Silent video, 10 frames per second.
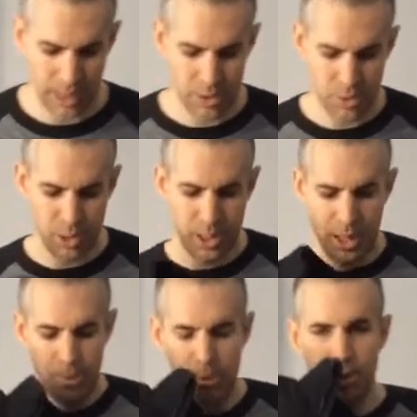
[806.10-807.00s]
extra
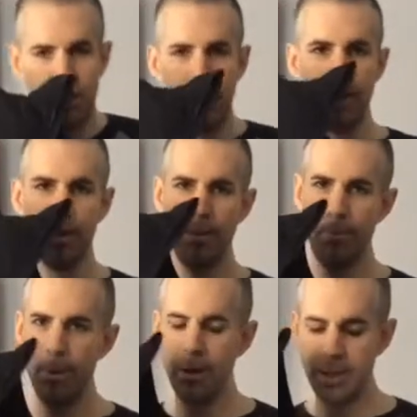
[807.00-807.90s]
cable
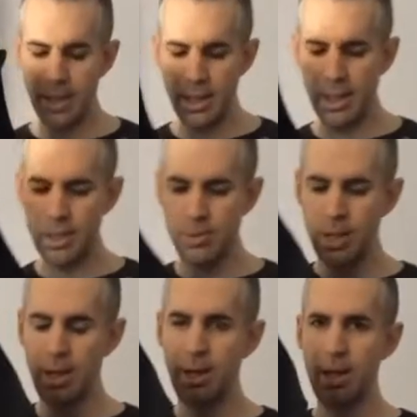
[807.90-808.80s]
built in that's
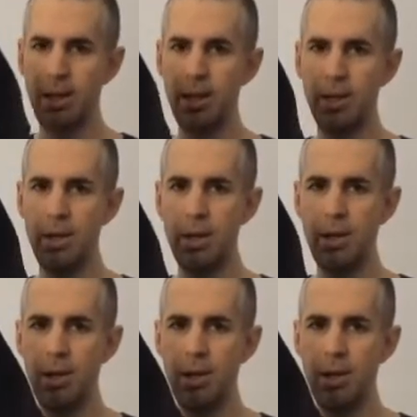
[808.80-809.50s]
right here,